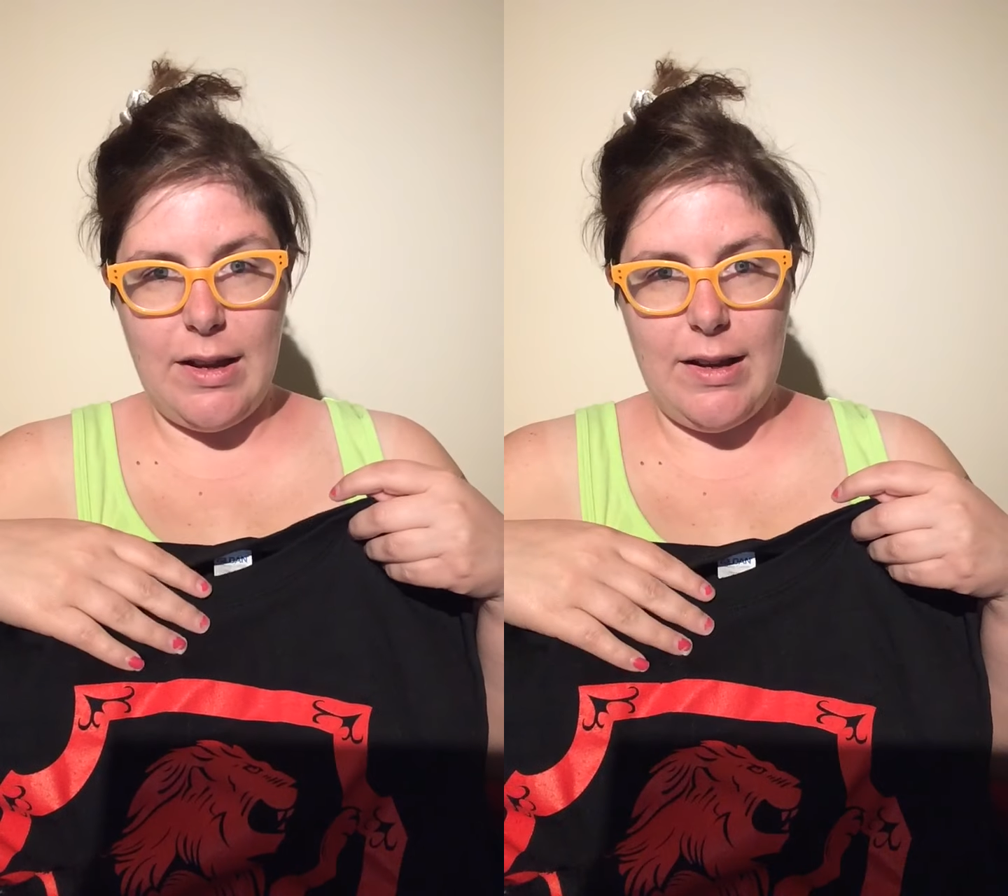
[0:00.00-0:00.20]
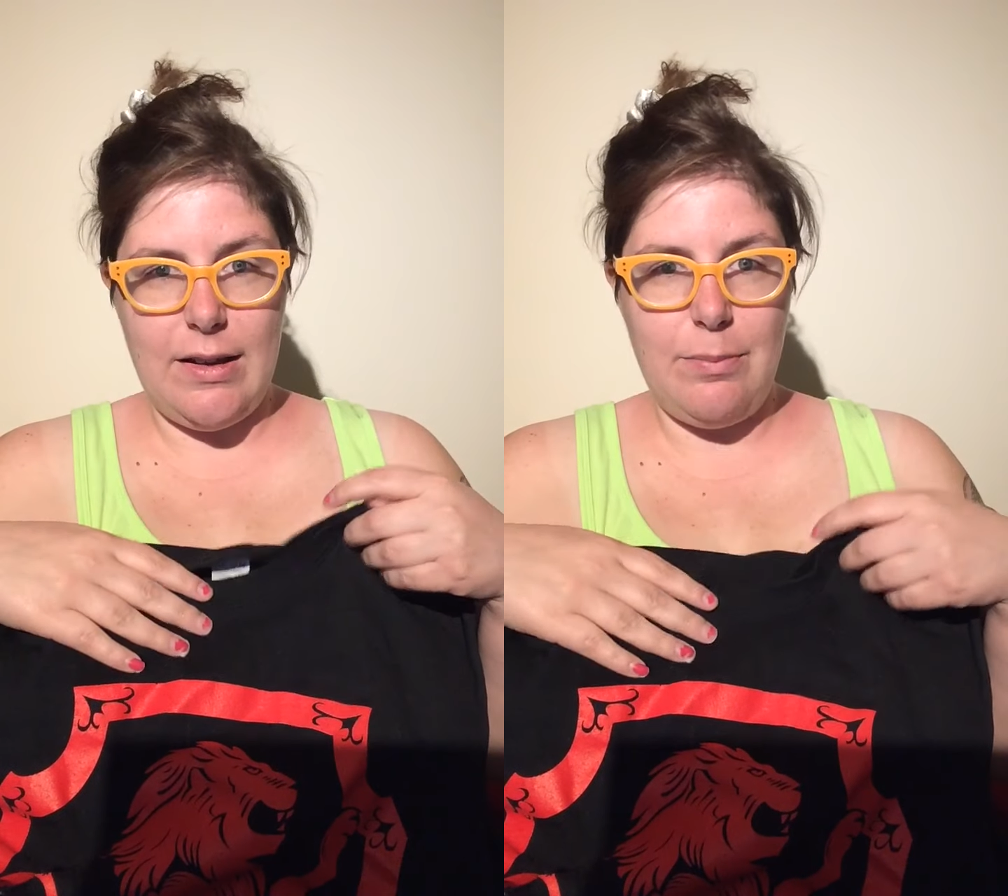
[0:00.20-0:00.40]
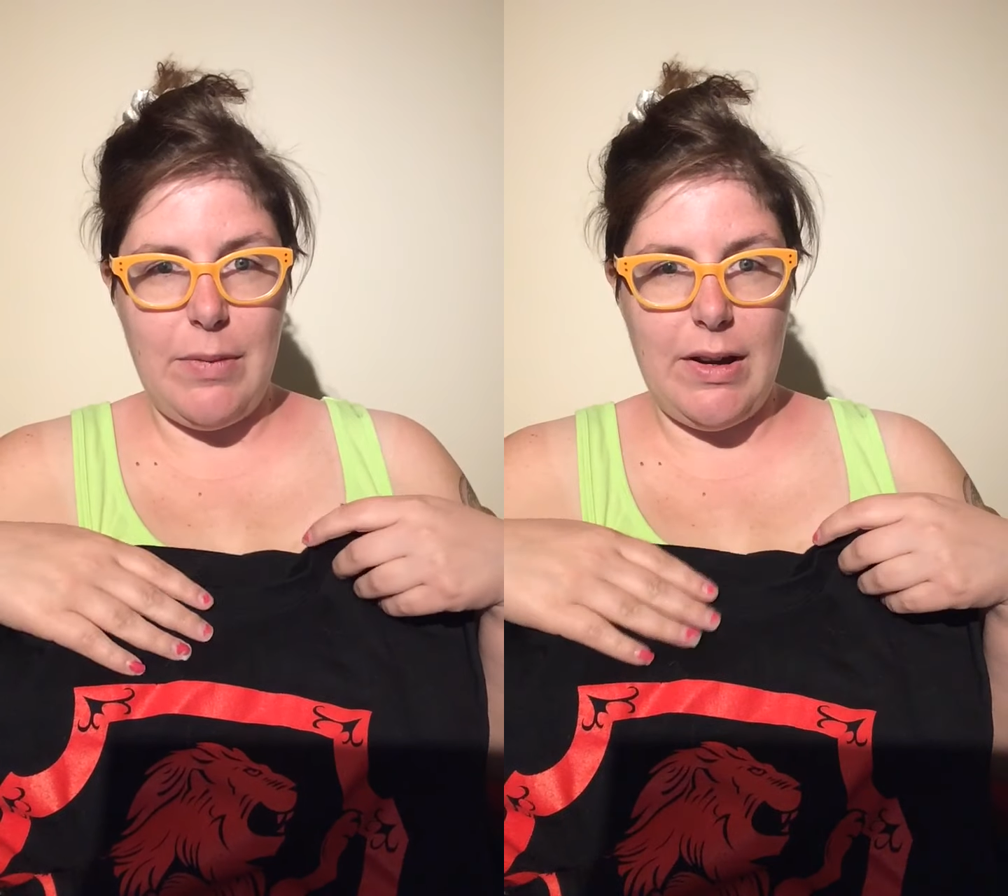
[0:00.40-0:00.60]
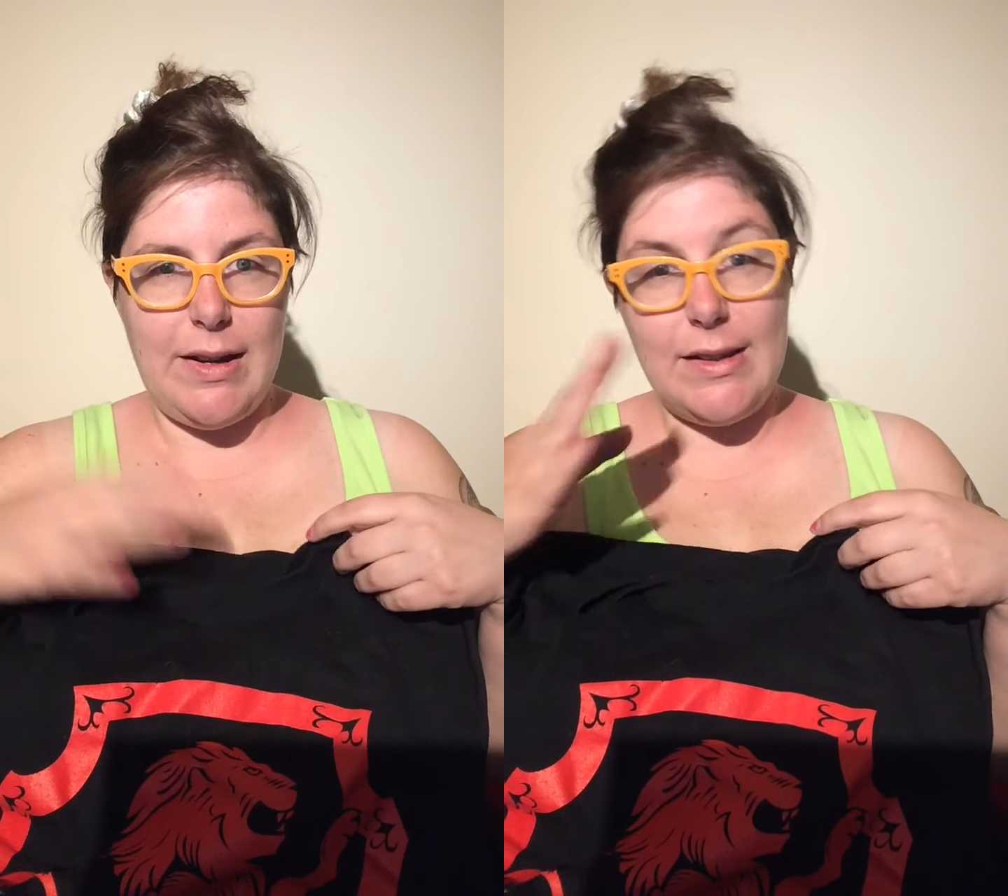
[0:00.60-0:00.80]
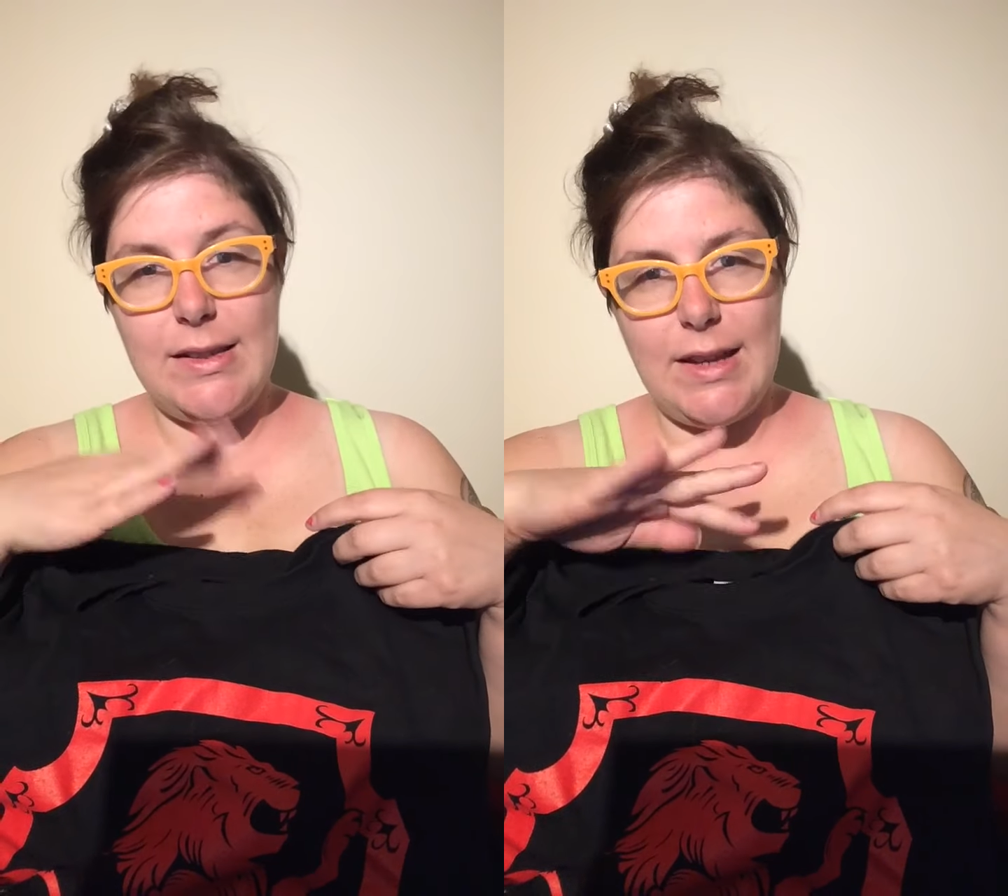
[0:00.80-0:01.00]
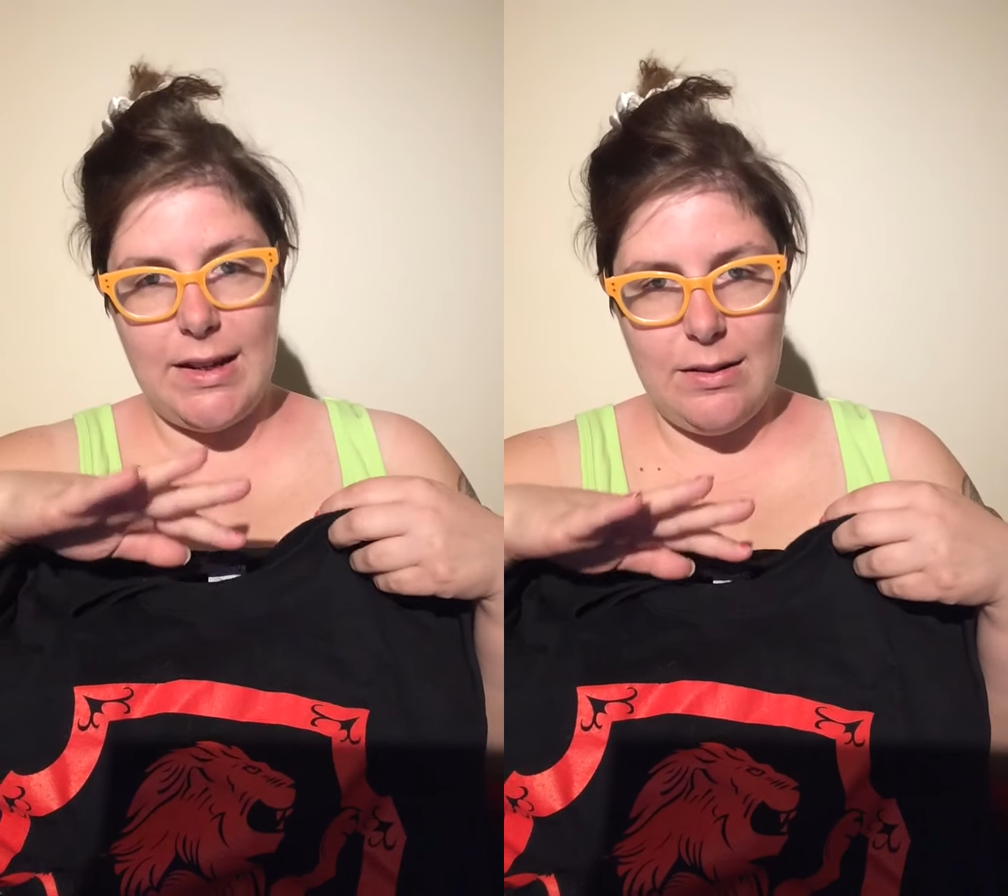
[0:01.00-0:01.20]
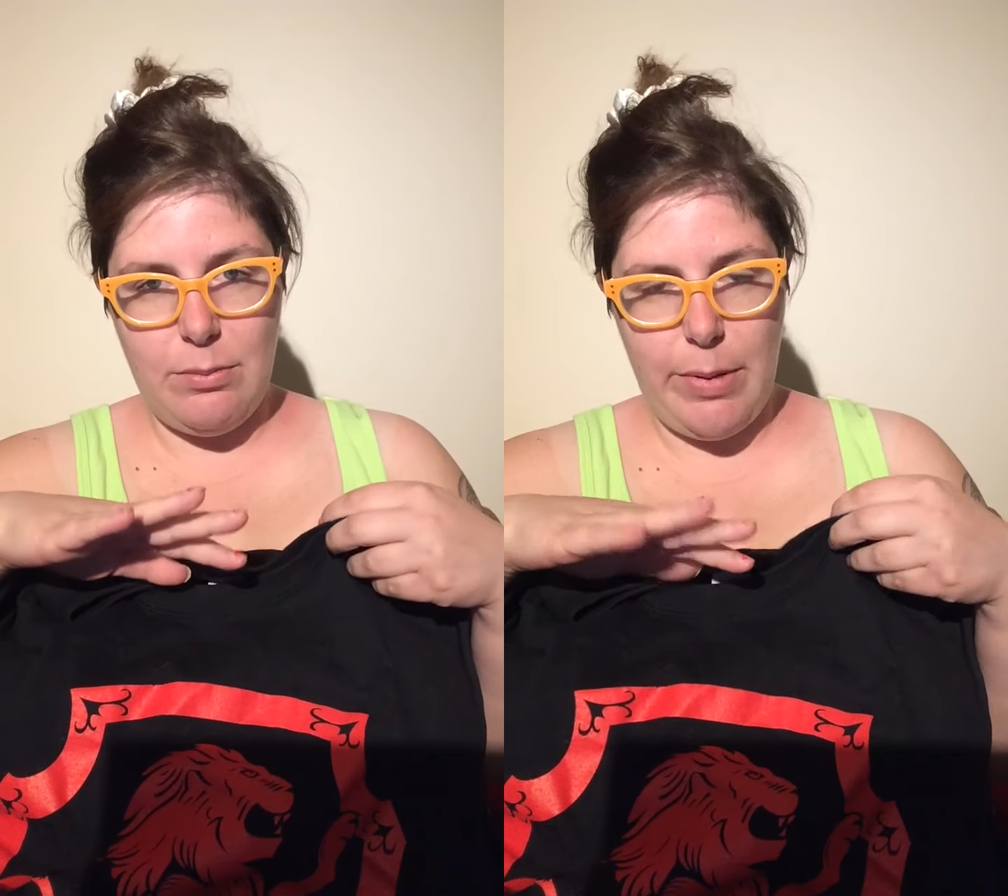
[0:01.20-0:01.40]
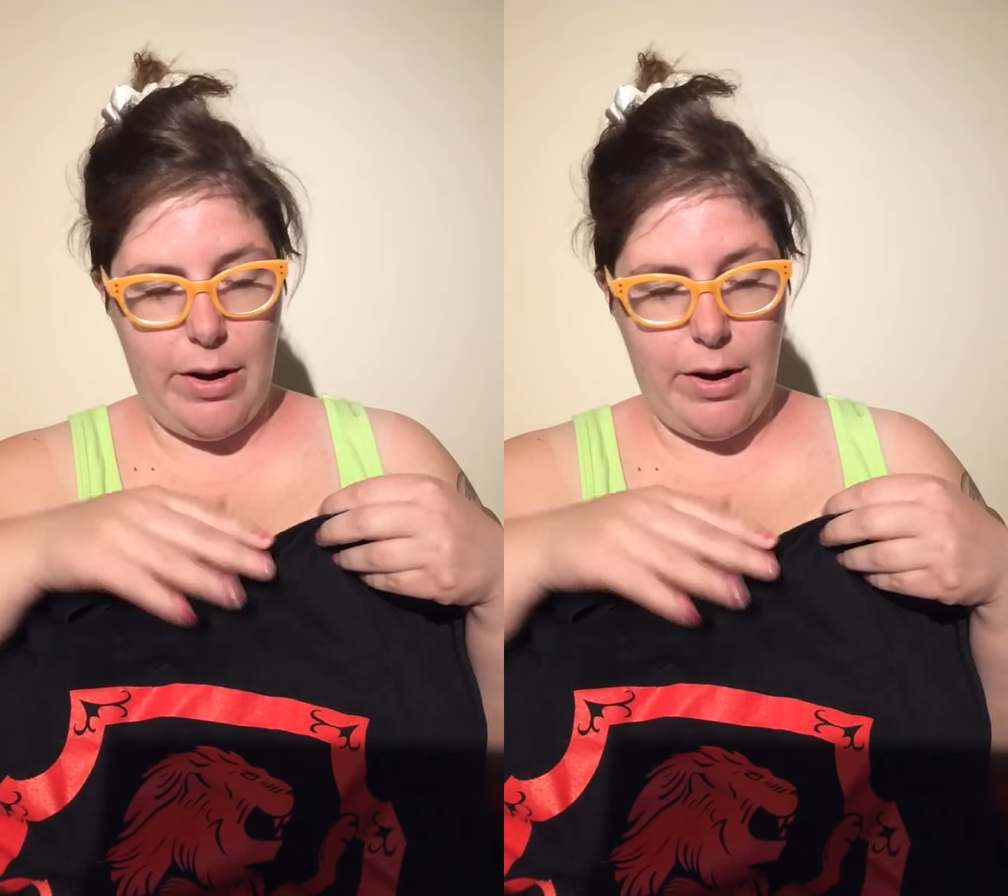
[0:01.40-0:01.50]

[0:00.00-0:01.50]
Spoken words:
at the second